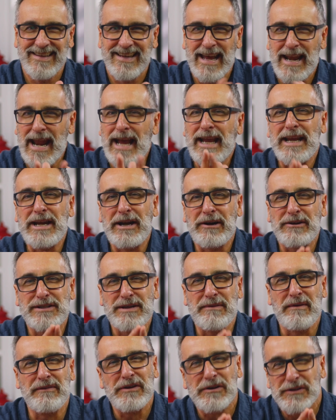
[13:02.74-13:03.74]
And I can hear
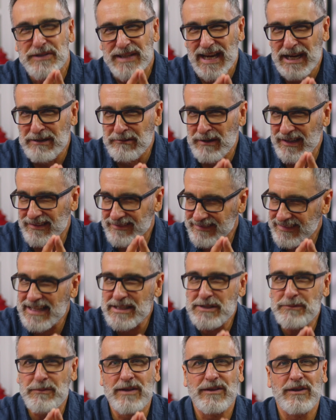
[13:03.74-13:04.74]
some of you saying, well,
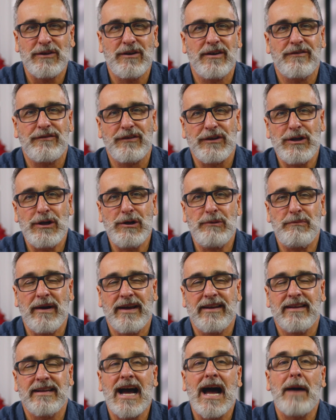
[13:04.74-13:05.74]
that's well and good for you,
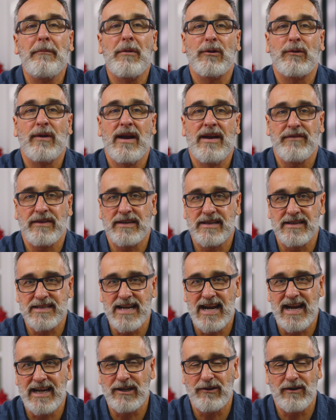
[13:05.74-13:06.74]
but I'm a graphic
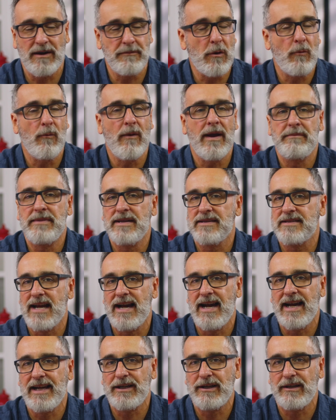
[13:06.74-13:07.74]
designer, I'm a web
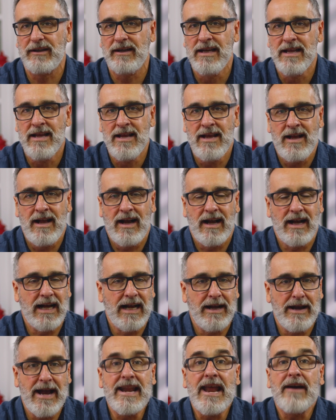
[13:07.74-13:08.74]
designer,
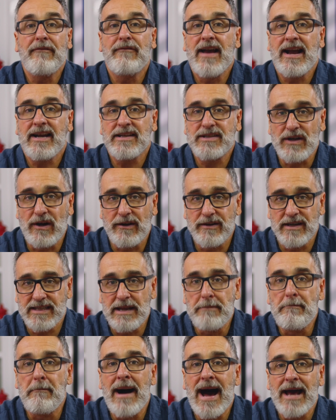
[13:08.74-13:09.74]
an FX artist,
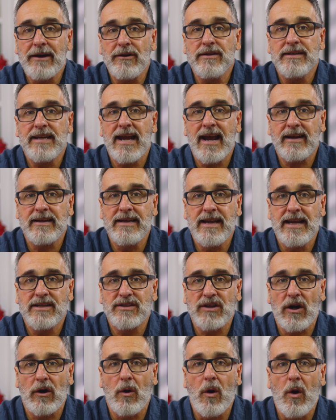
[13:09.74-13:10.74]
and modern
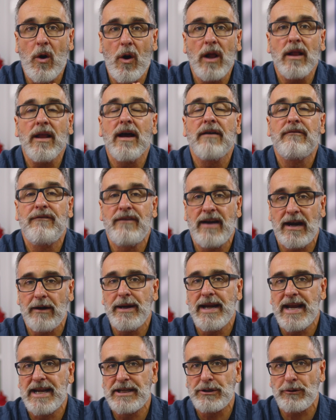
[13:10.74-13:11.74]
techniques are all a
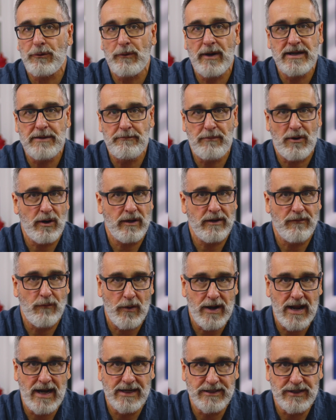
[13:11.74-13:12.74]
very integrated part of
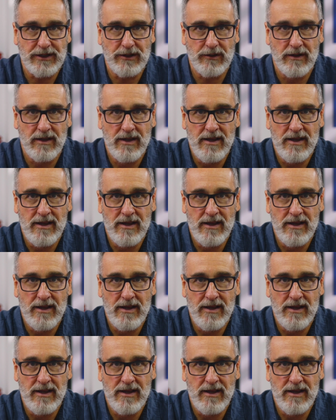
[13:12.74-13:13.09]
what I do.